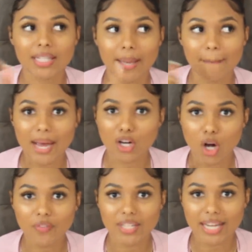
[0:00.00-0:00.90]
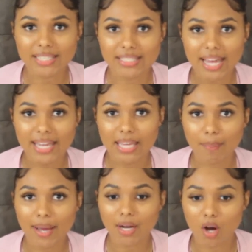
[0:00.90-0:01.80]
Get back on the next day.
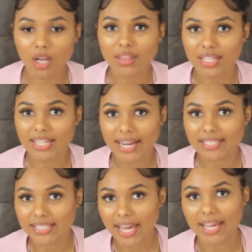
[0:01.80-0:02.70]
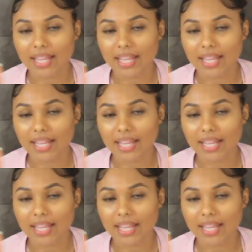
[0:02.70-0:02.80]
Get back on the next day.